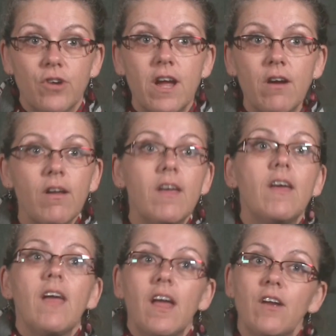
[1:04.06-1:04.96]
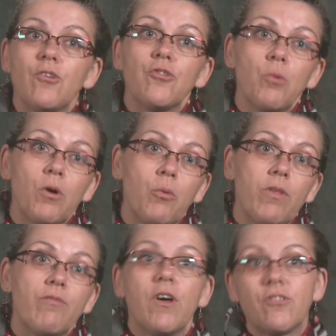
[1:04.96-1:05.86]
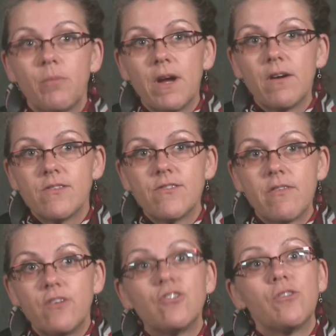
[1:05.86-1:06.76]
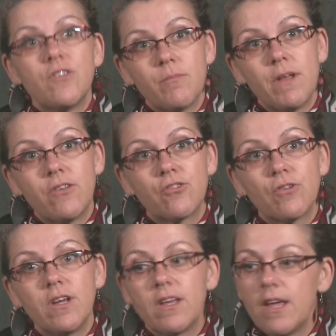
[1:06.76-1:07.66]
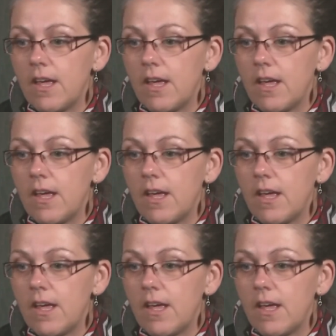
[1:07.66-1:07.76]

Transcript: care. And I also work with foster parents and the children's ministry